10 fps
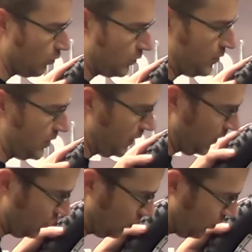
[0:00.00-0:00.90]
would
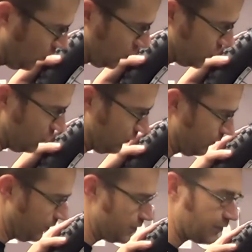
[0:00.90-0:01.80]
be your sort of
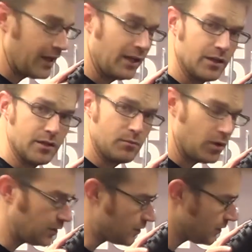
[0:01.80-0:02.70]
derailleur
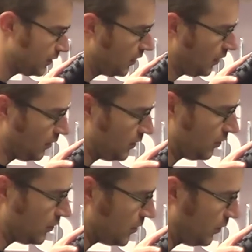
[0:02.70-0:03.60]
bolts.
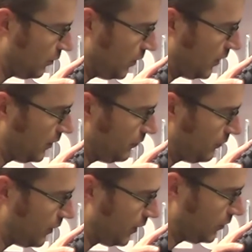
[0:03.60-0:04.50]
They're also
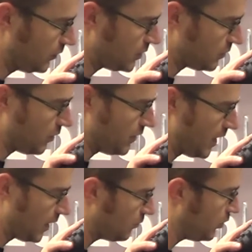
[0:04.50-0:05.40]
very good just where the
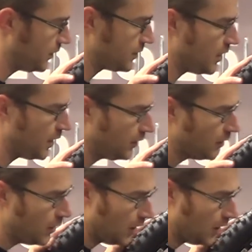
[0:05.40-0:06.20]
anchor points are.